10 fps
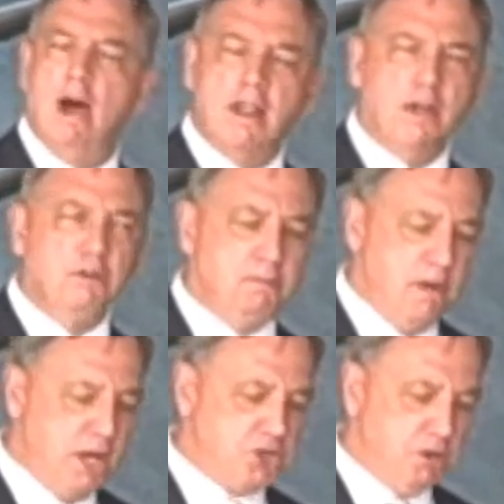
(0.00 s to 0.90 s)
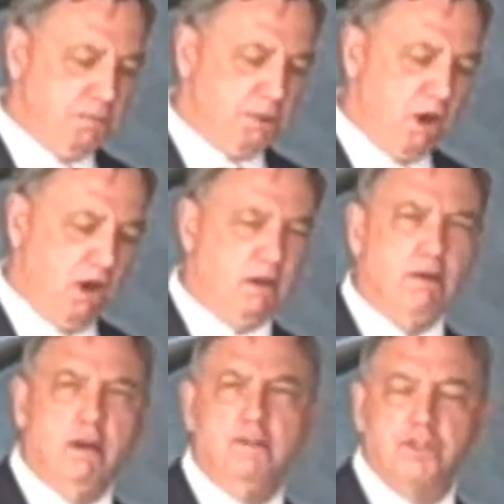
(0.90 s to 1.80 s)
Another major part
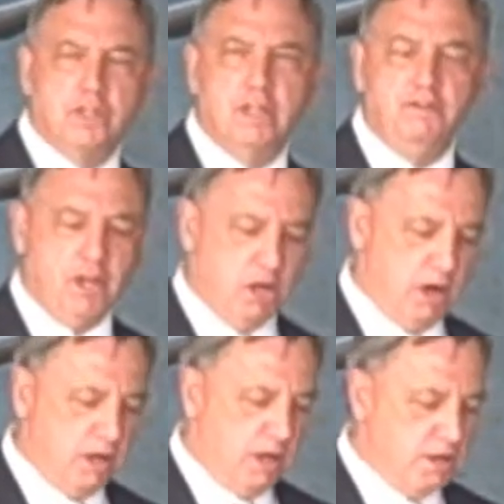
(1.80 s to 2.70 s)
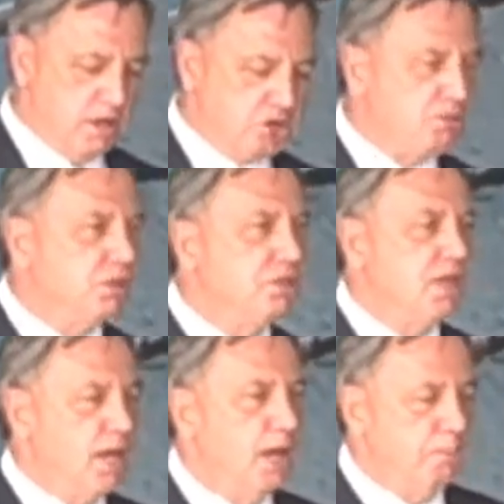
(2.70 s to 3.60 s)
of the CV90 industrial
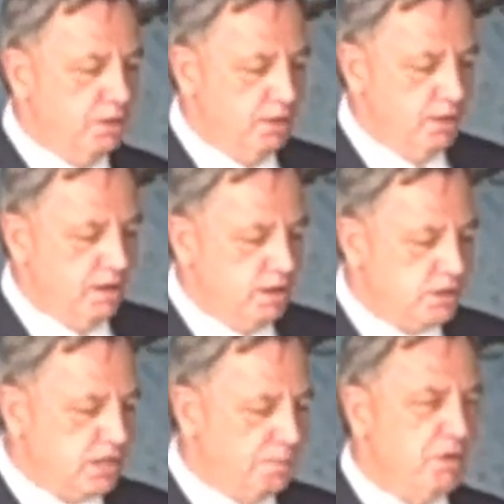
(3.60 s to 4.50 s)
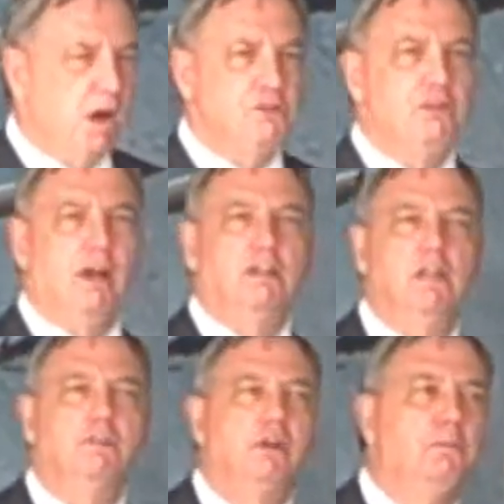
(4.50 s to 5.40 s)
setup is
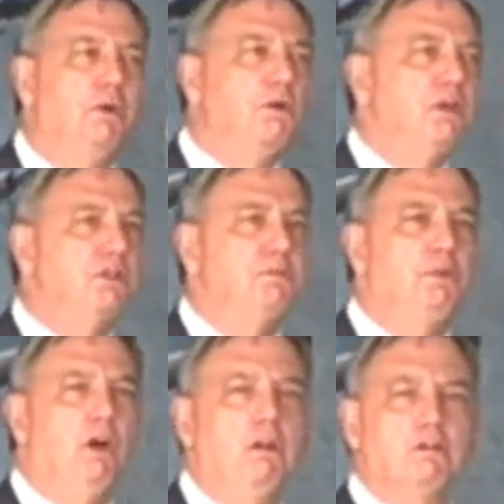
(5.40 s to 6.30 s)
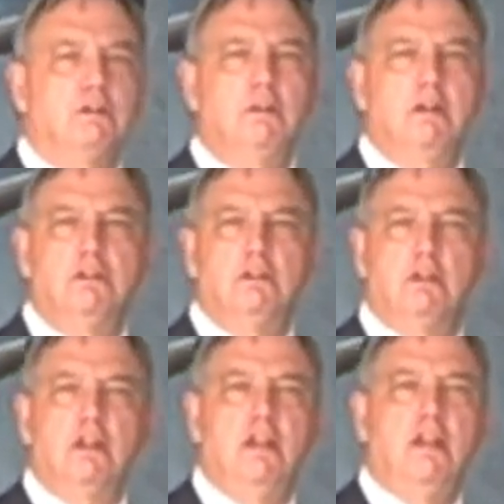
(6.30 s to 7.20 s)
subcontracting of components and parts
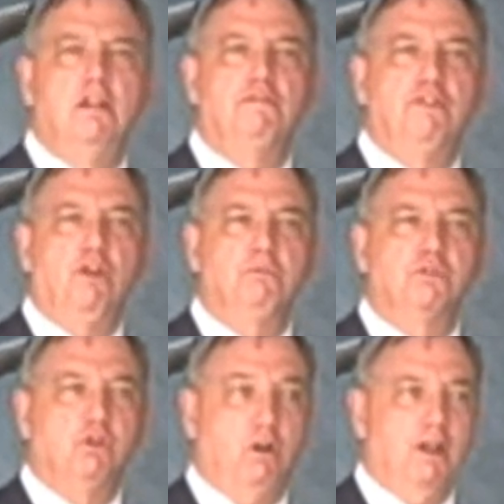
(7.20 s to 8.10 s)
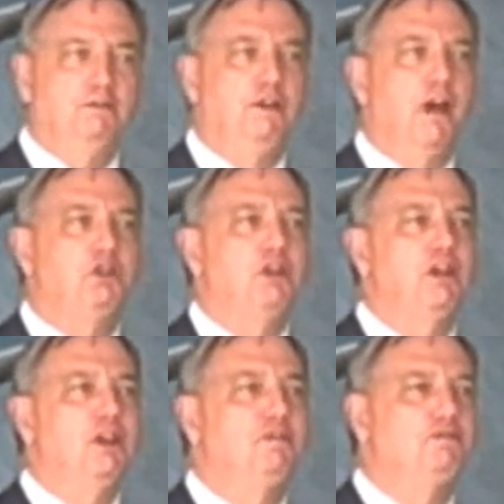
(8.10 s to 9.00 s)
to Canadian firms, qualified
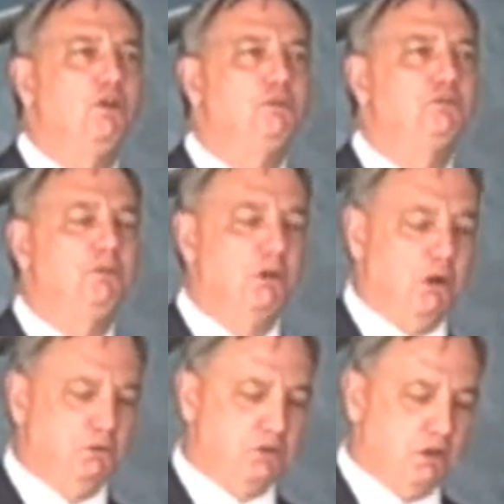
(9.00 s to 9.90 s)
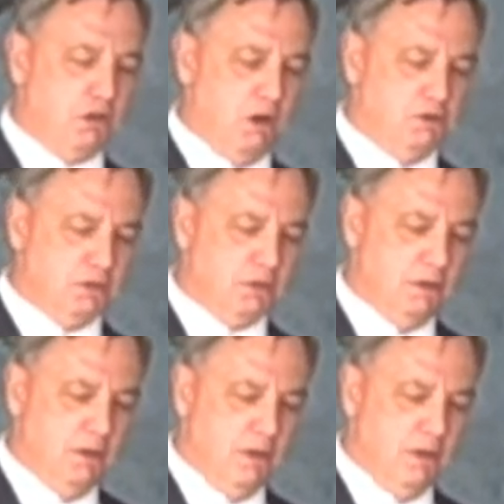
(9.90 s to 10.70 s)
Canadian firms, from coast to coast.